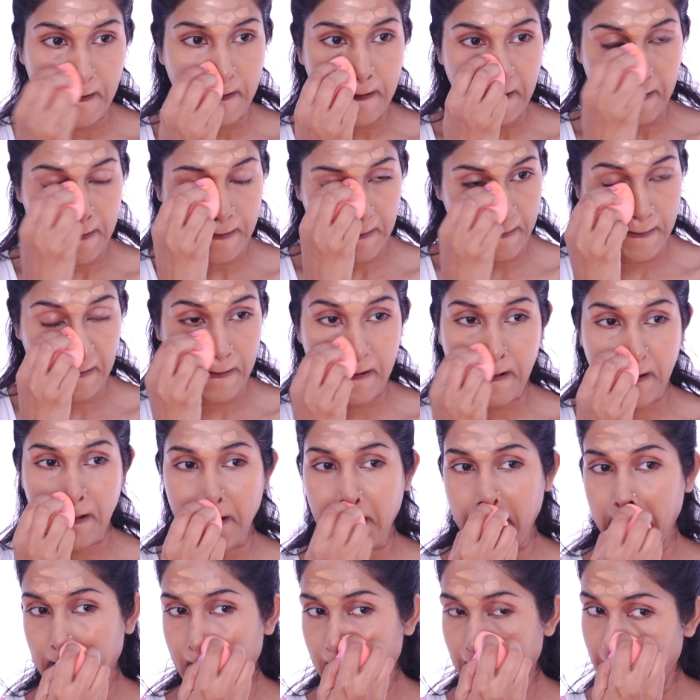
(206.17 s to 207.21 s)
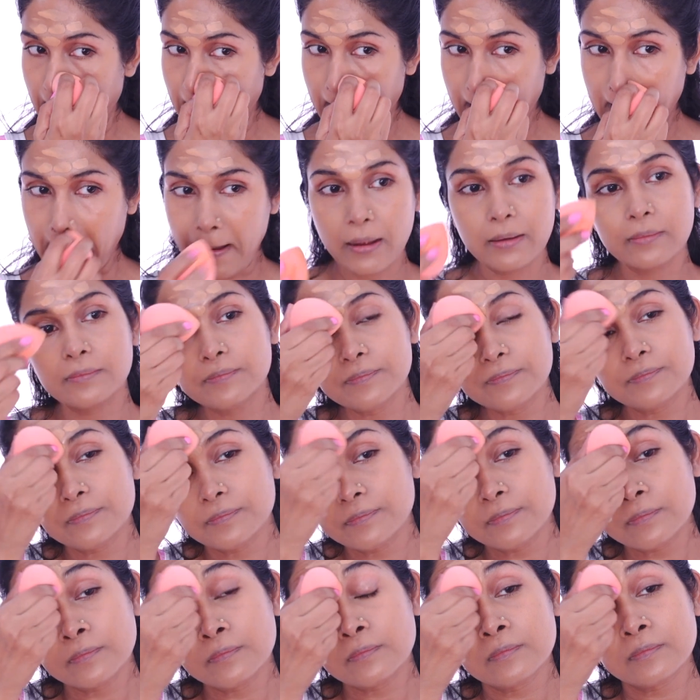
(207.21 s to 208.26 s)

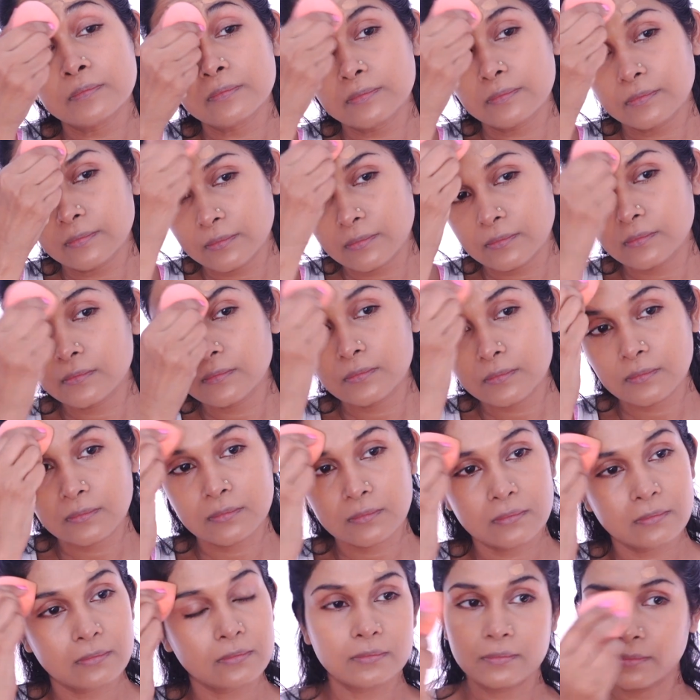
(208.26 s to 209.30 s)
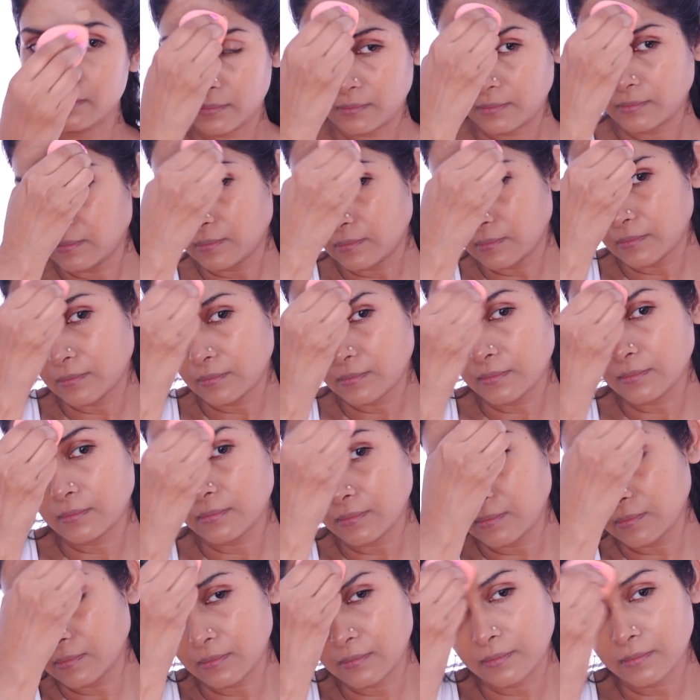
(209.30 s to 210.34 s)

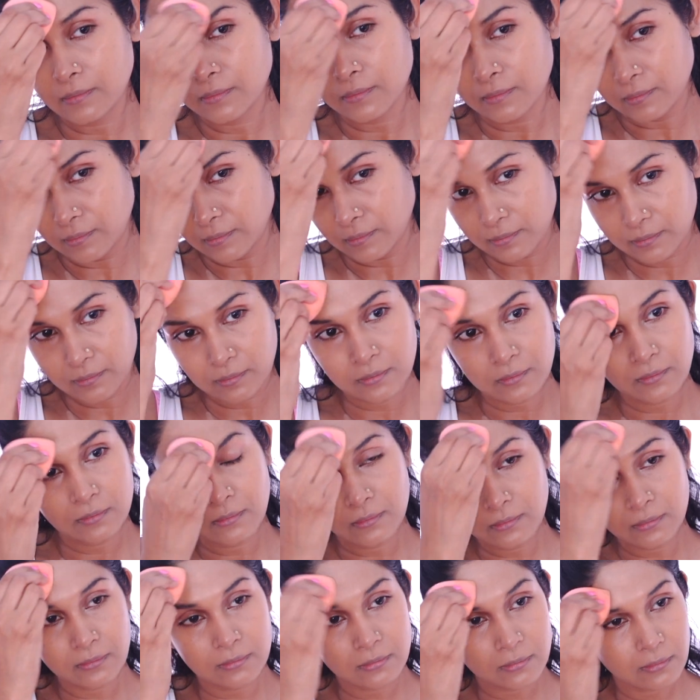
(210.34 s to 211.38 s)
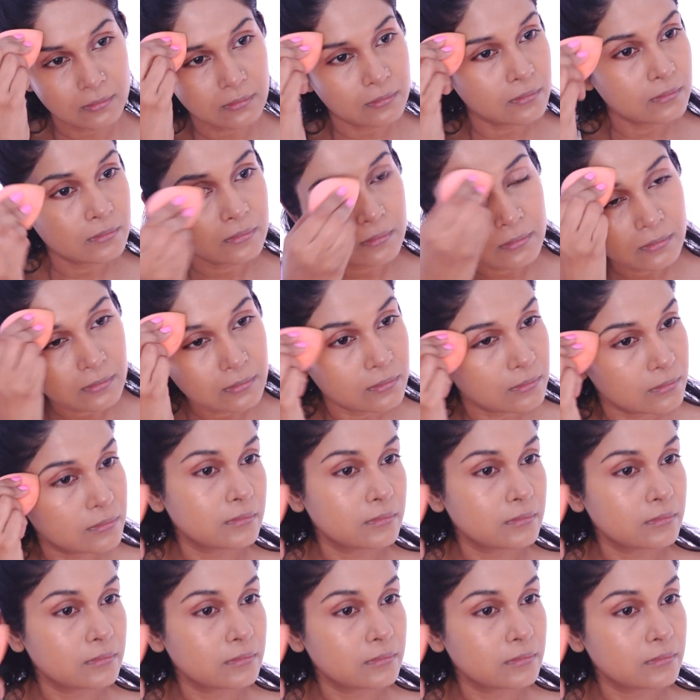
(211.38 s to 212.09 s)
Nobody speaks.